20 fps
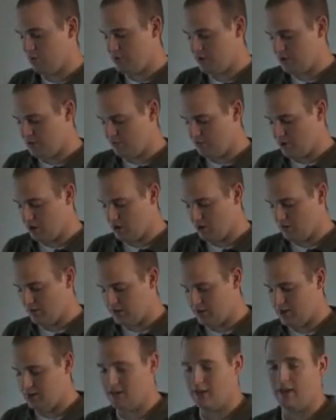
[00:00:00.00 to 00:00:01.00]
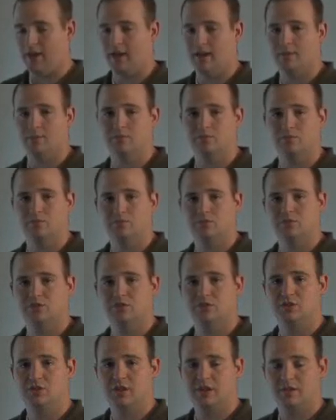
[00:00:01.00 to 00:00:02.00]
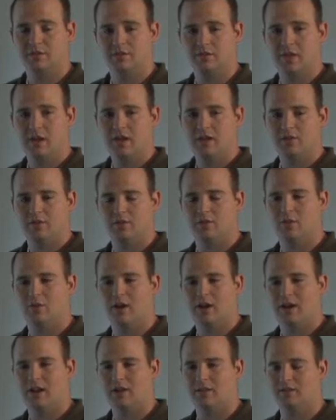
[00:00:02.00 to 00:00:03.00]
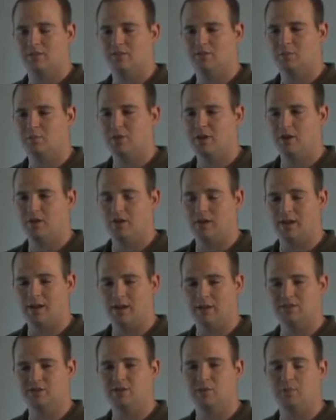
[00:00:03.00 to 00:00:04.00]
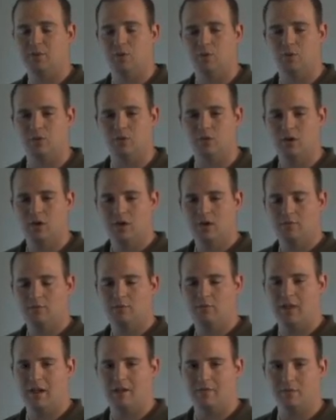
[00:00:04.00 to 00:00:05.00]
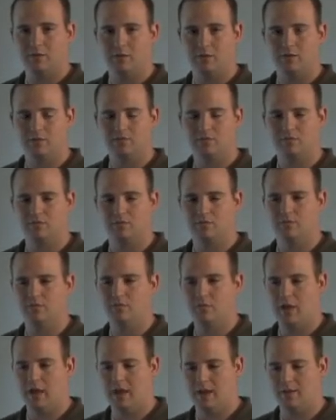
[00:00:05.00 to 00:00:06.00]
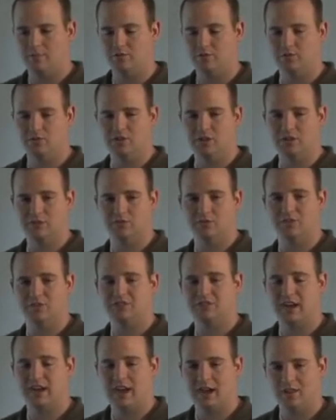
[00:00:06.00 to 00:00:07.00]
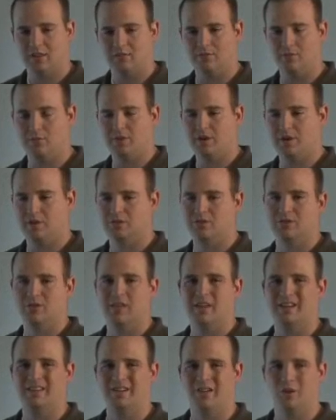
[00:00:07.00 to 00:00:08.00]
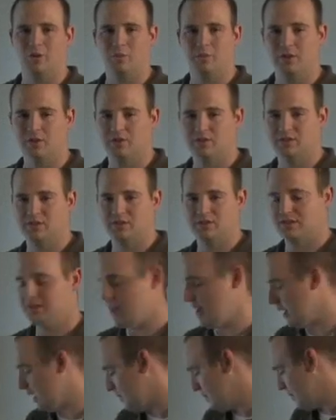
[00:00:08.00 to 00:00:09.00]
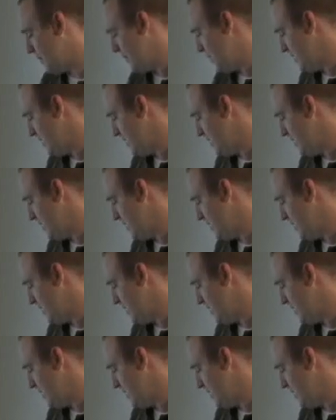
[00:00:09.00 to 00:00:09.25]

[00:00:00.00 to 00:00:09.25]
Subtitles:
bit of barley to give the beer a typical flavor, to adjust for the style of the beer so that all beer isn't the same.